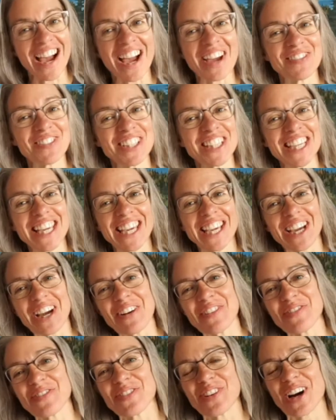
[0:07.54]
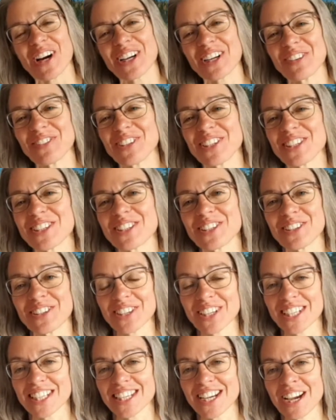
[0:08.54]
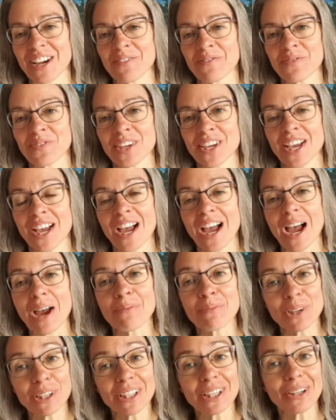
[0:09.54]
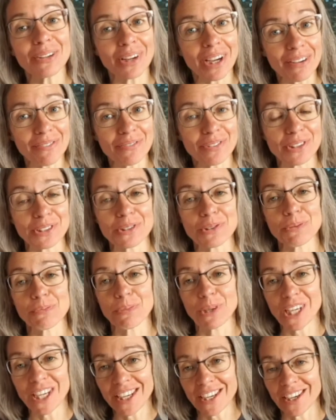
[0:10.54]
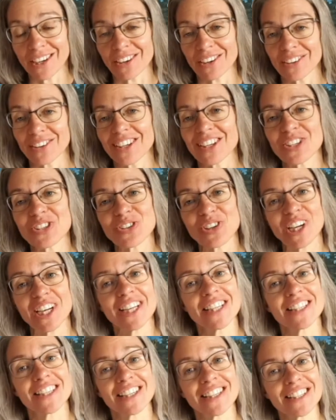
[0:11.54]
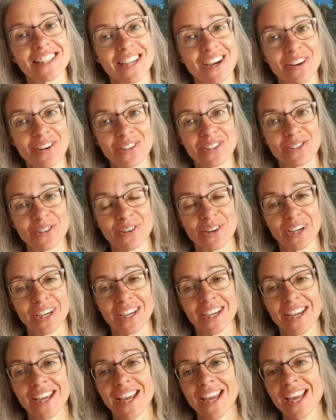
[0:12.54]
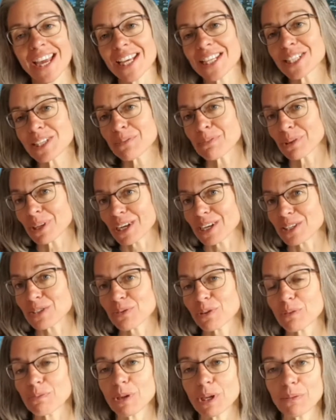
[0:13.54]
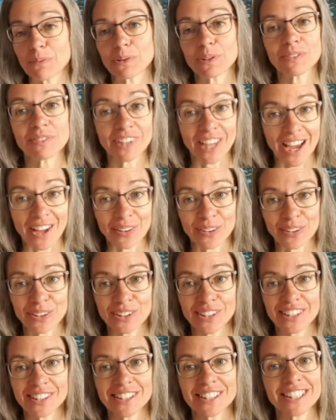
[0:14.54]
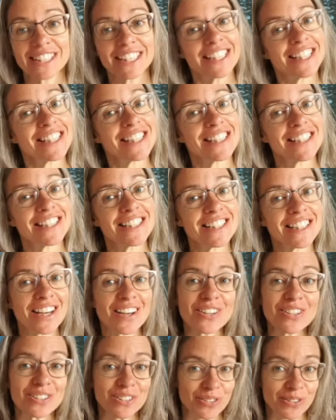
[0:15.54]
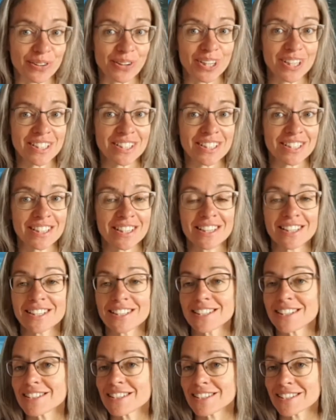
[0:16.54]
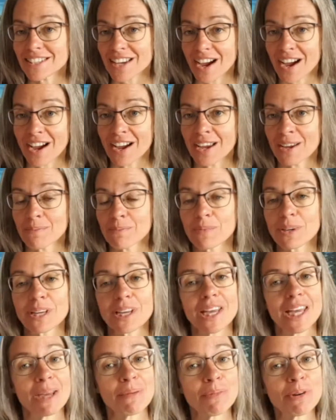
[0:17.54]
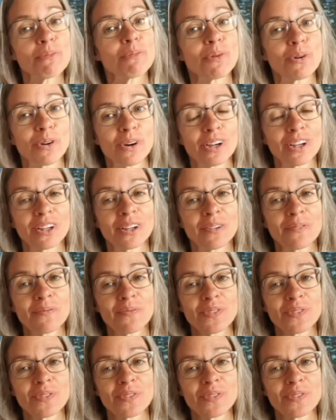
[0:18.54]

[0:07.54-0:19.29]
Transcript: I'm Danica. Welcome to Storytime. I'm really grateful to be here in Treaty 6 territory. It's a place where people have gathered to listen and tell stories since time immemorial.